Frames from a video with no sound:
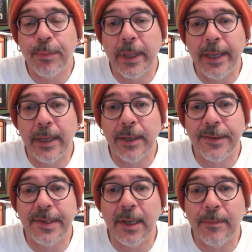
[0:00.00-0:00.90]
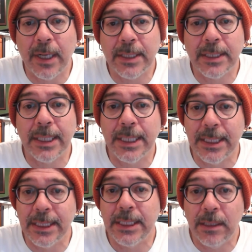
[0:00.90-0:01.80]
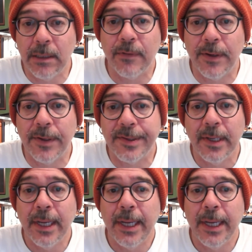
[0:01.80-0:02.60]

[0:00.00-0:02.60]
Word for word: playing in a sandbox like the D C universe